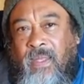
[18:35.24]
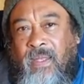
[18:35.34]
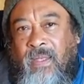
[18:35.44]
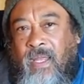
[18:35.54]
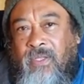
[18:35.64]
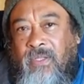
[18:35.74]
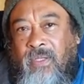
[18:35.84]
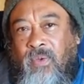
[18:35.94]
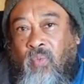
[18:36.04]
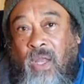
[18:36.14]
that
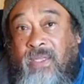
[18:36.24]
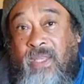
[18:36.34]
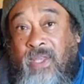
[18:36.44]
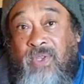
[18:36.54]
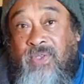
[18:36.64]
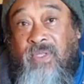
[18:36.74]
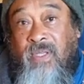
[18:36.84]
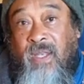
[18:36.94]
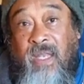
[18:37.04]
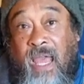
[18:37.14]
what is,
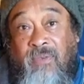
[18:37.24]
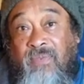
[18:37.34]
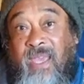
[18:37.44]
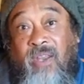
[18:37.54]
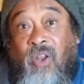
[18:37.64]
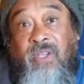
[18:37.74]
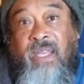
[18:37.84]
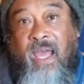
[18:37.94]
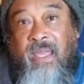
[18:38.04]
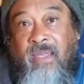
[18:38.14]
life cannot
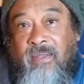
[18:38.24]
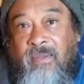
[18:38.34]
die.